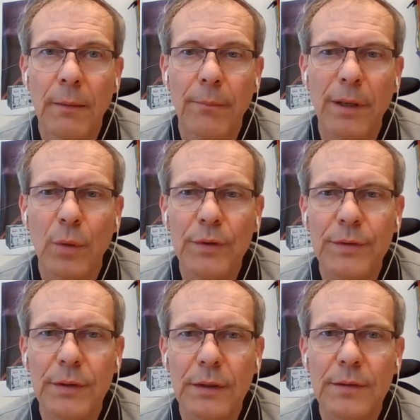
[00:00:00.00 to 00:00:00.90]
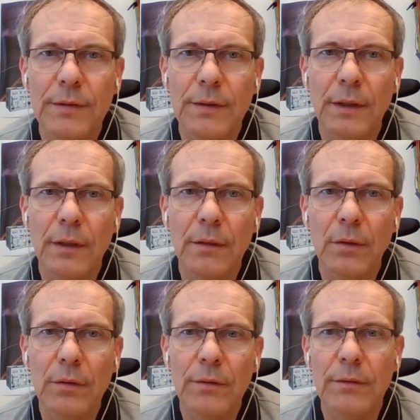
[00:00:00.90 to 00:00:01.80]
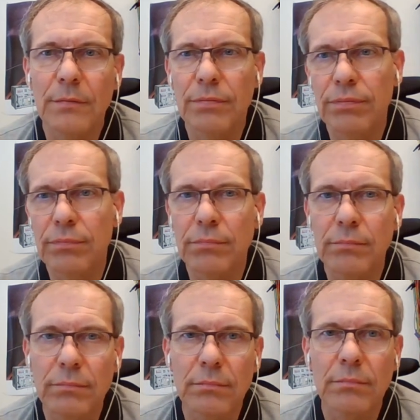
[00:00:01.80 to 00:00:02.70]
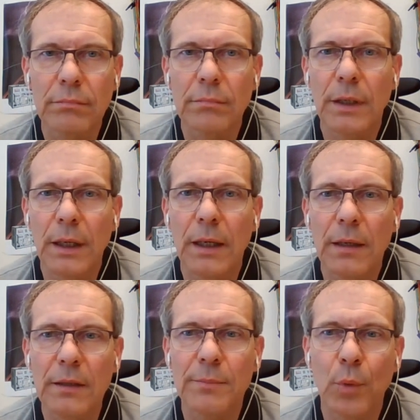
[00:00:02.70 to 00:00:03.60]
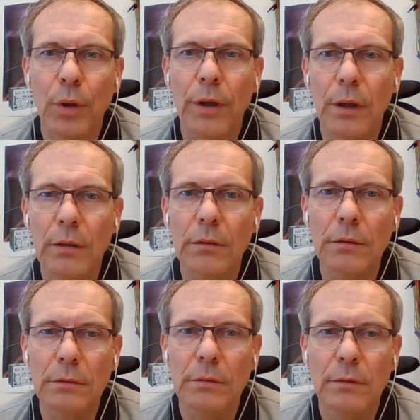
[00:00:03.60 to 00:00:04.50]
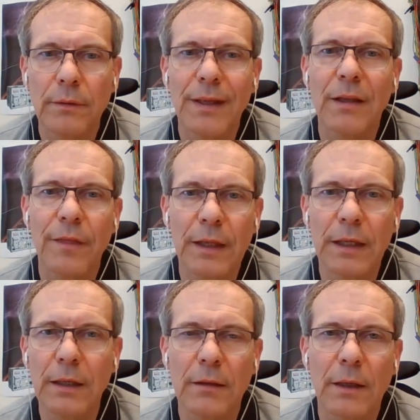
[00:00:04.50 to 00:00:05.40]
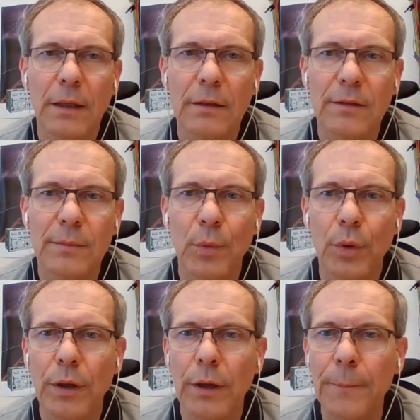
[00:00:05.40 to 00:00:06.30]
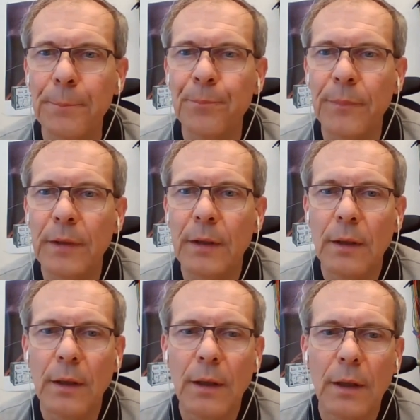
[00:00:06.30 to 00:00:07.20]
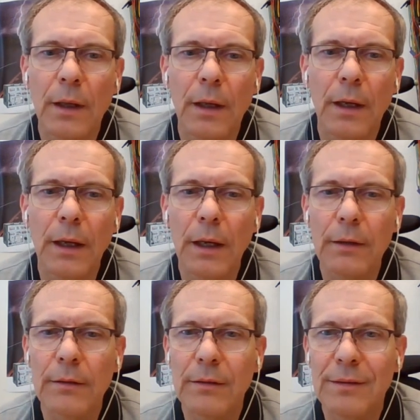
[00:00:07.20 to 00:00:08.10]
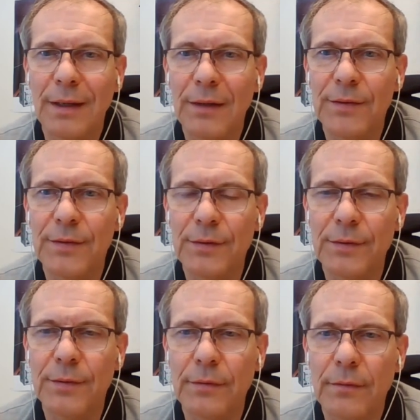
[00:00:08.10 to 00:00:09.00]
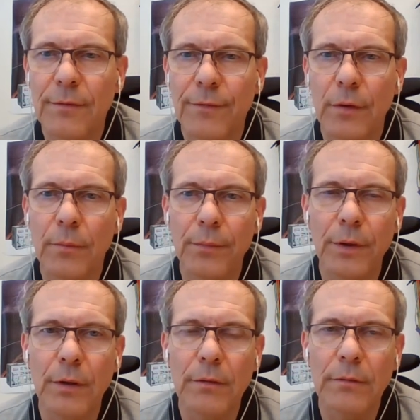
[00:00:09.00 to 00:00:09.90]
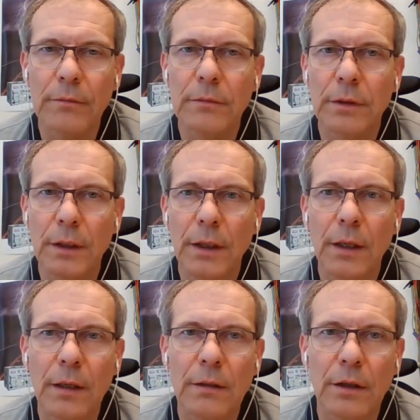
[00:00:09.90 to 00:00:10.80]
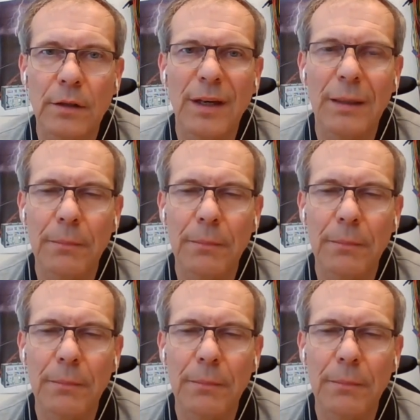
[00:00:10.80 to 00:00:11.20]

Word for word: Because it's not, it's more, they think that it's more uh, test from the uh, a type.